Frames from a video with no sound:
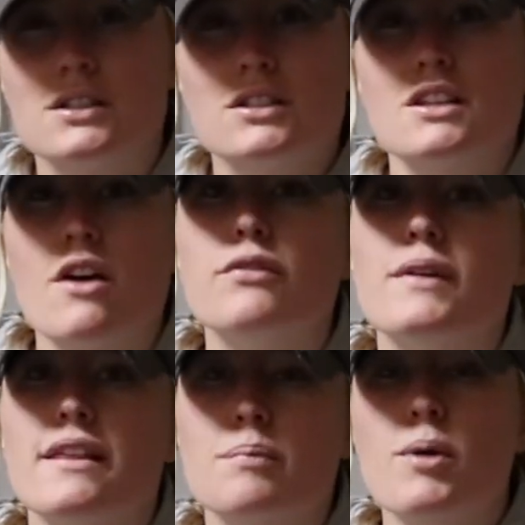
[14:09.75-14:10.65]
yourself
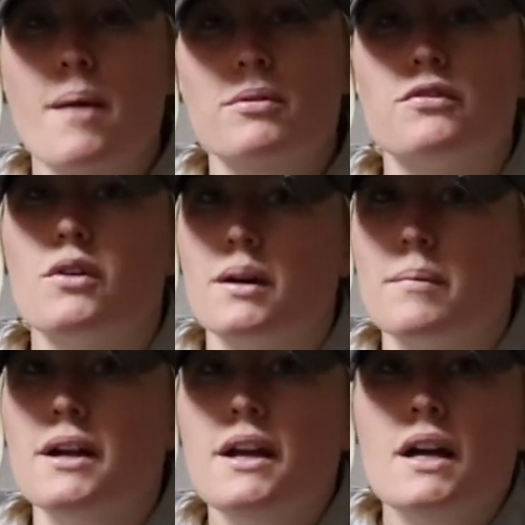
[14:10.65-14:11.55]
with proper
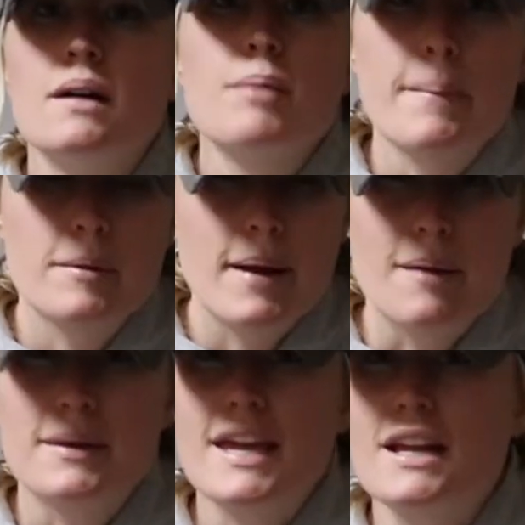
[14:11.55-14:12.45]
form, proper
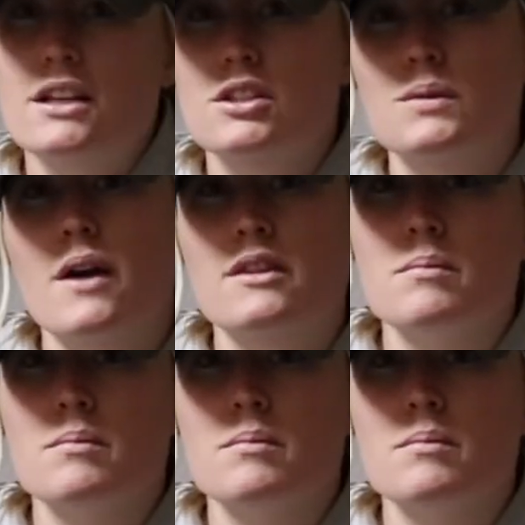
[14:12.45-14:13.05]
biomechanics throughout the